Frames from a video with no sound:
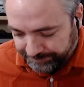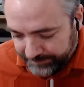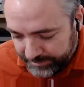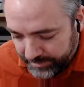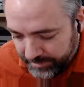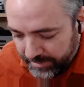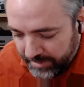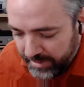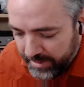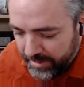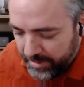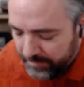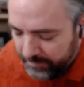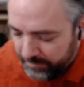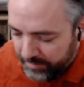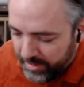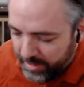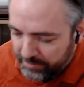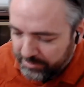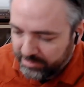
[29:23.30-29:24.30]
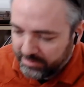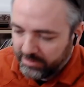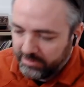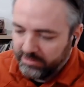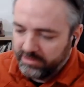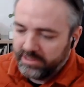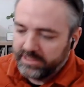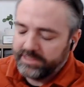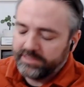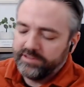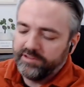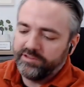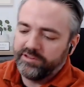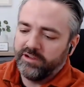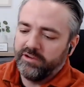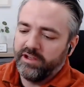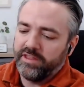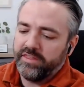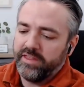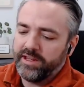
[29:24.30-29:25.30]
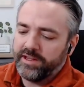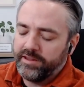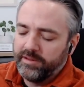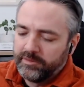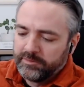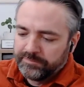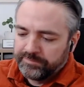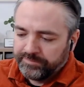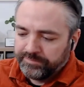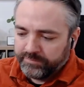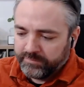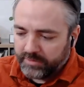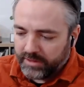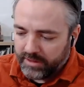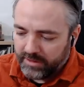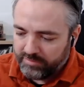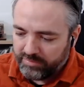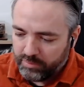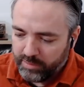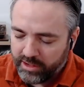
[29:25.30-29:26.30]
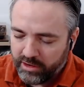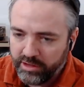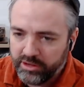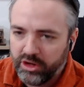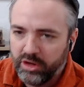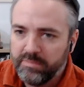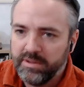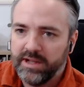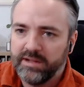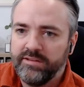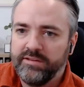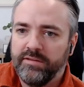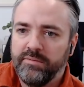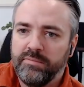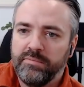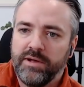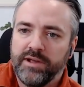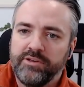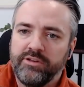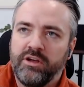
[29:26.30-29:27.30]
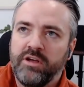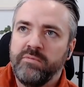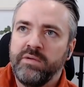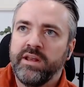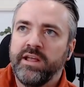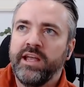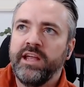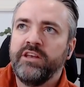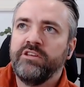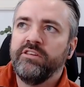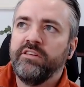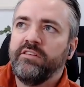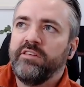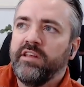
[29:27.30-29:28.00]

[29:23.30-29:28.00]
Yeah, absolutely. So I think if we kind of go back to my time at agency